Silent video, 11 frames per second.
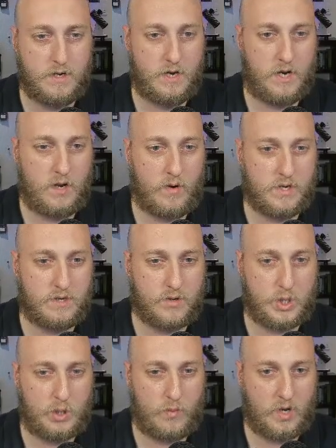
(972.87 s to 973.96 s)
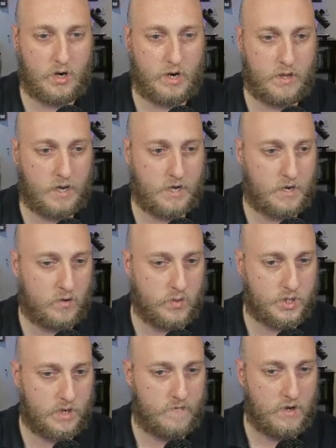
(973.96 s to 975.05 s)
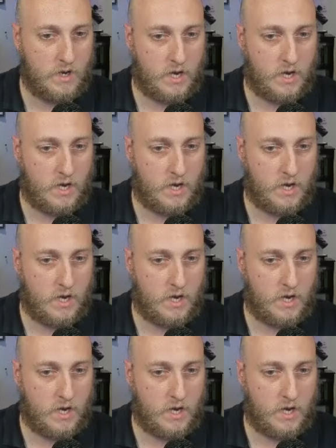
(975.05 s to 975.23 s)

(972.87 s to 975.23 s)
Anyways, you can zoom in on it and that kind of cool stuff.